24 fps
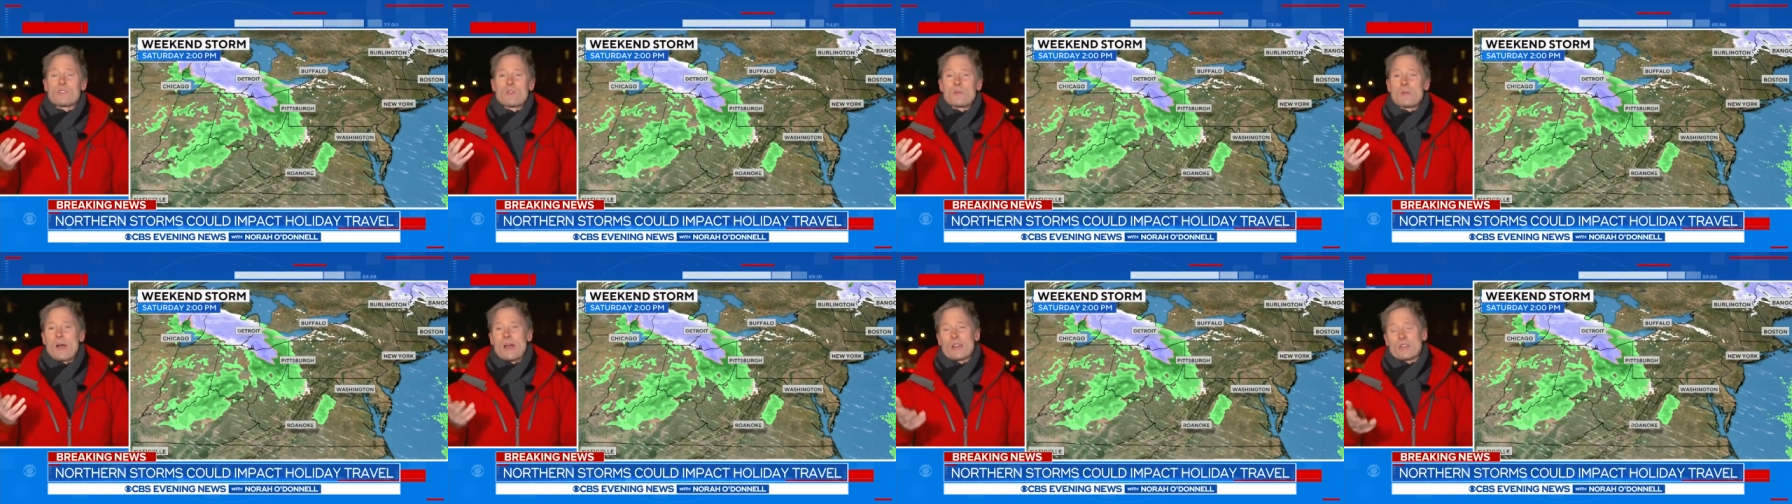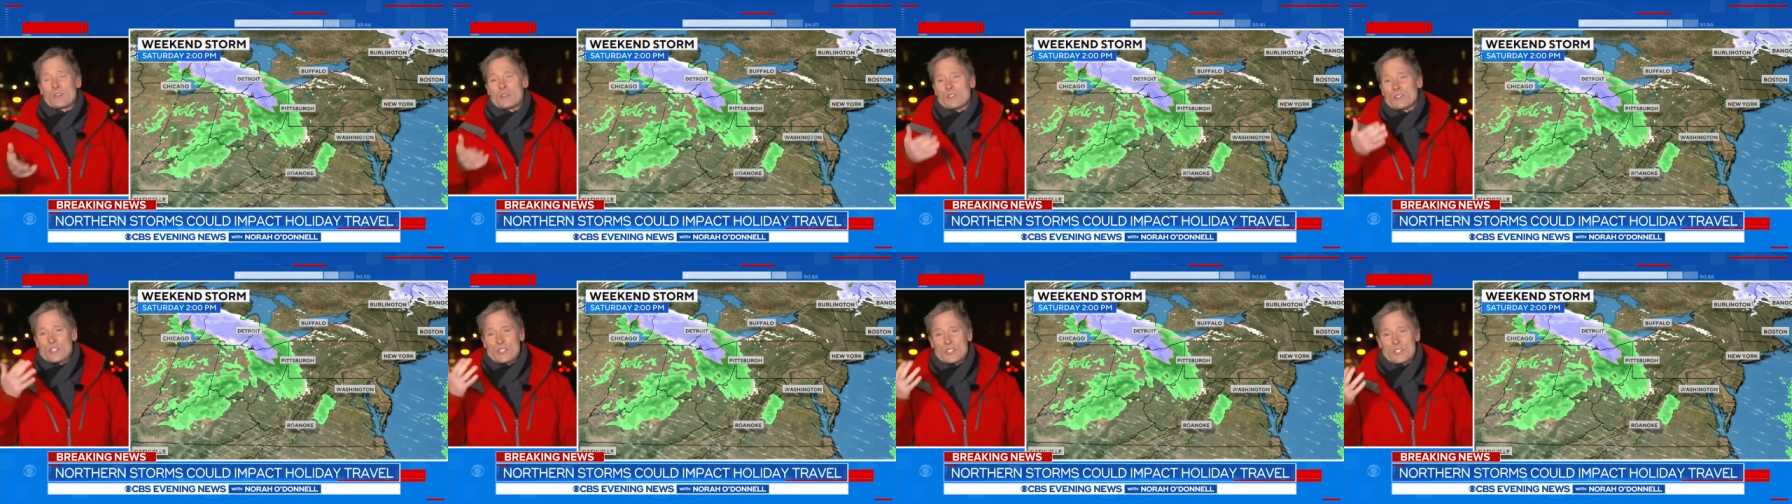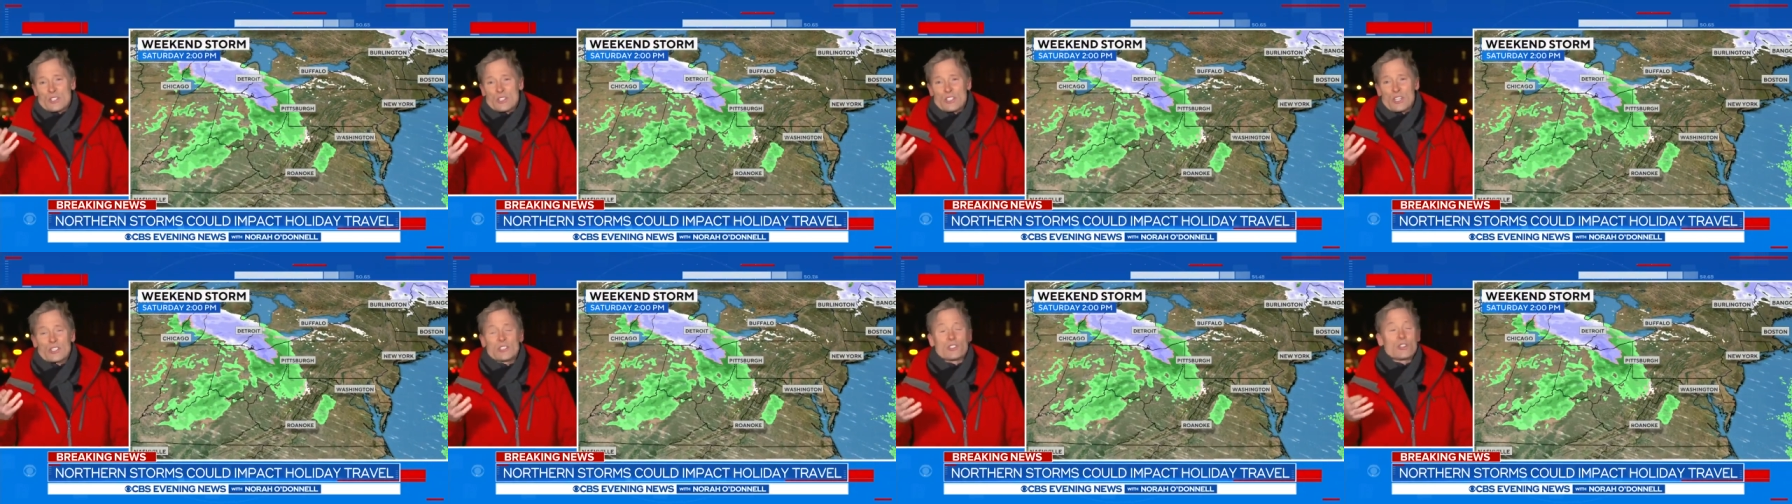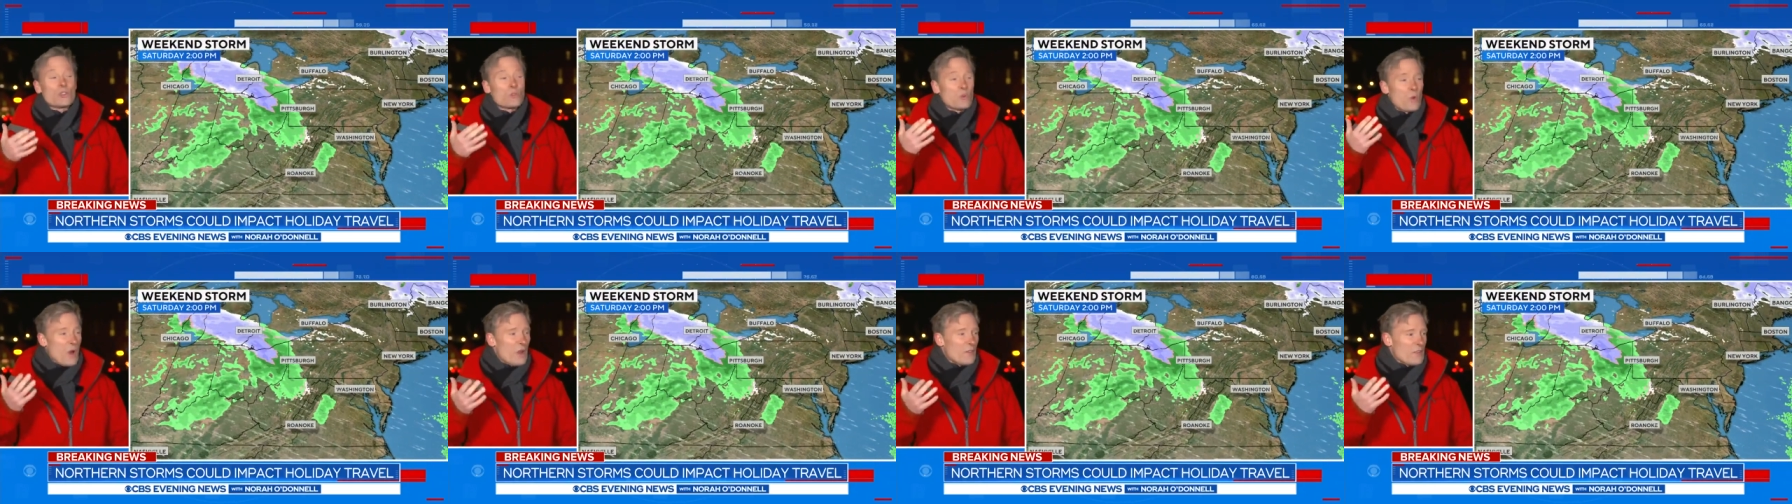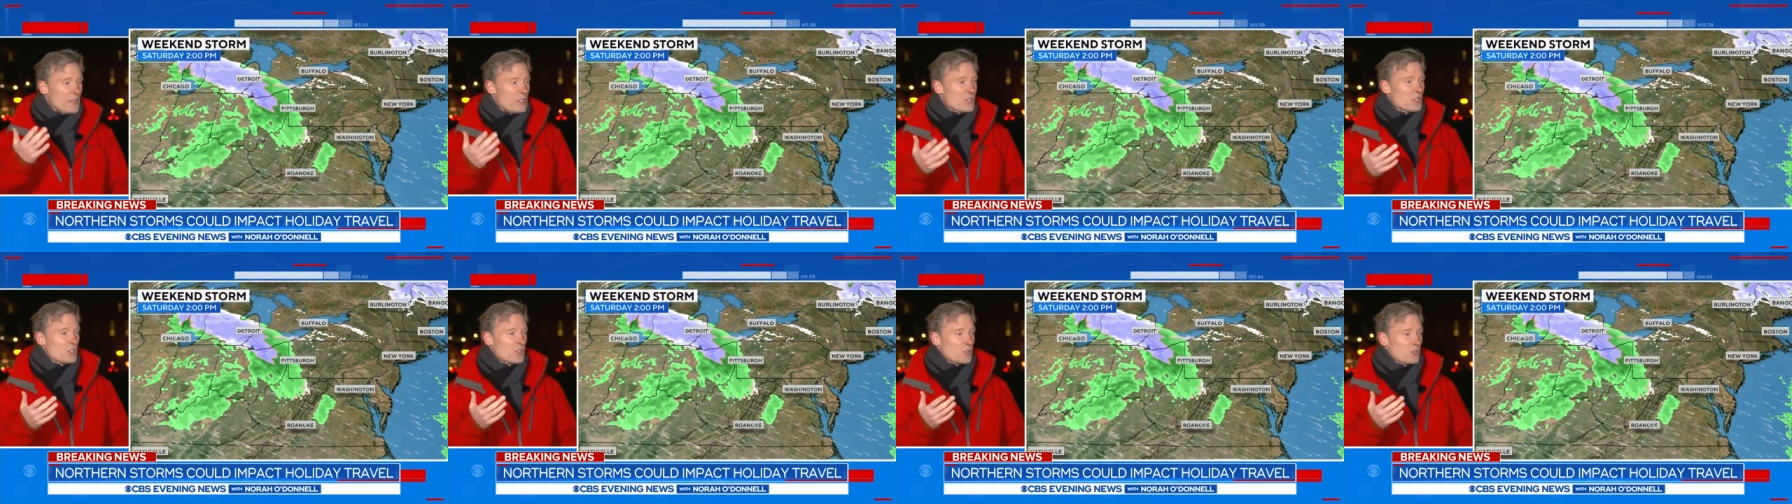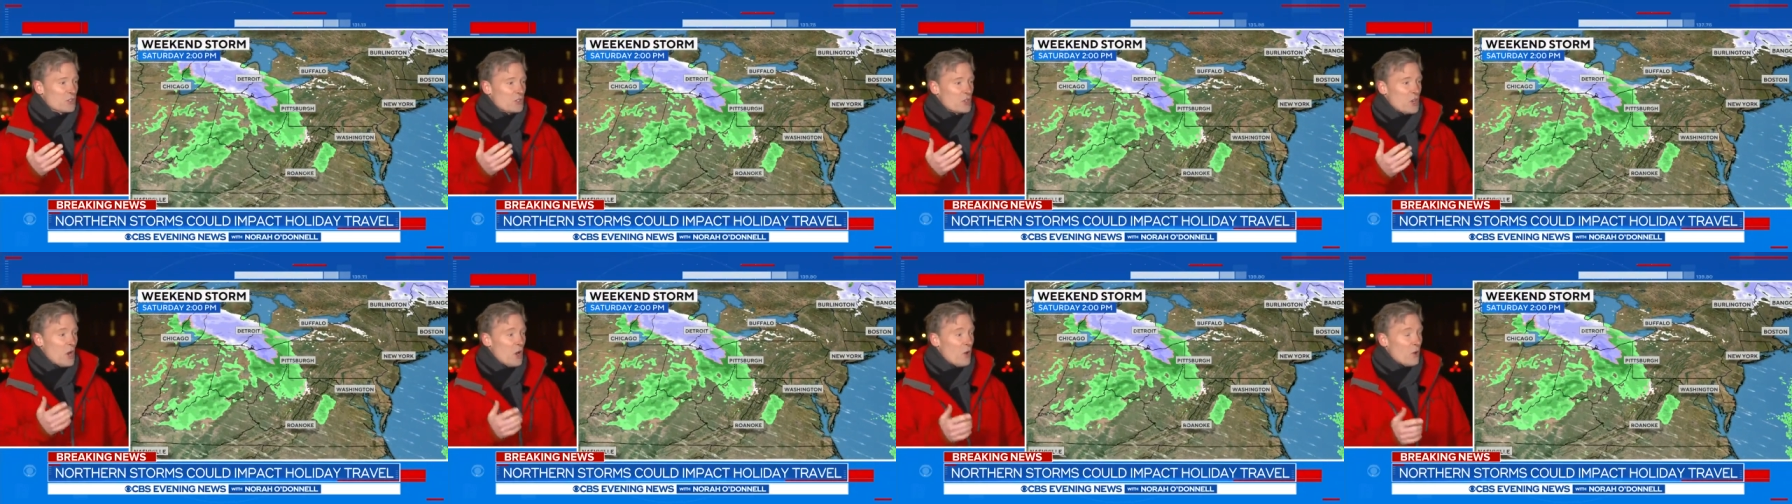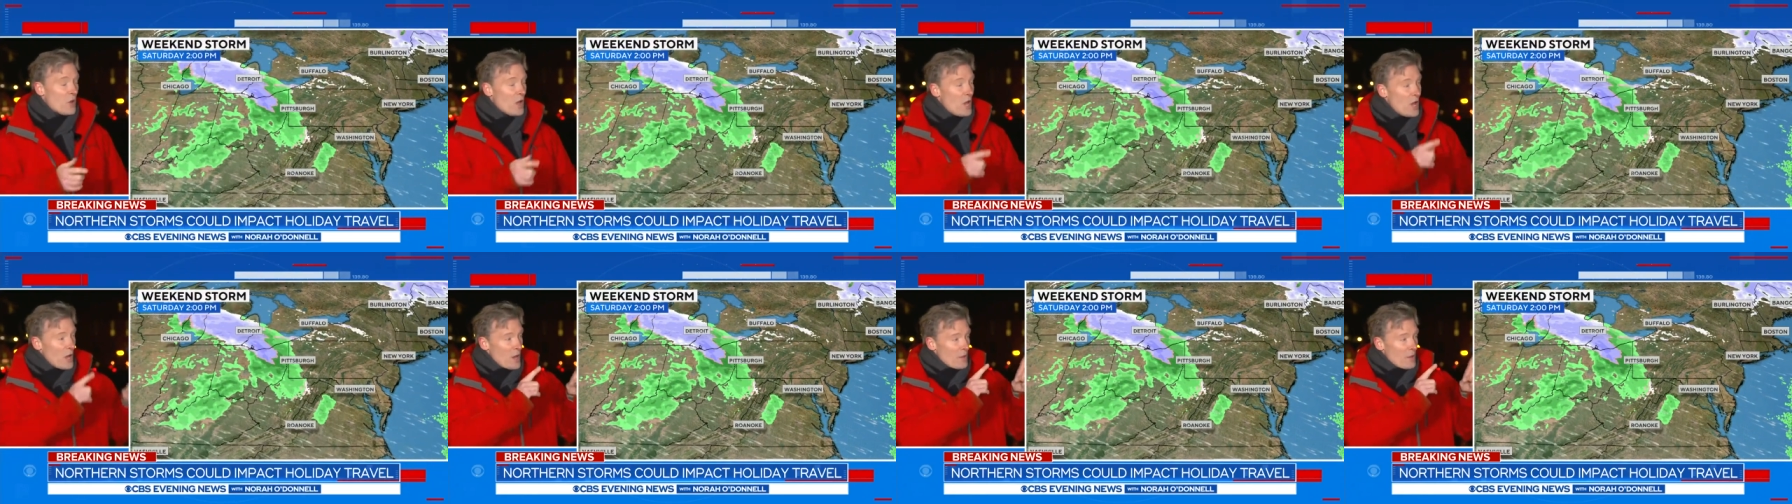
Vermont could see six to twelve inches of snow.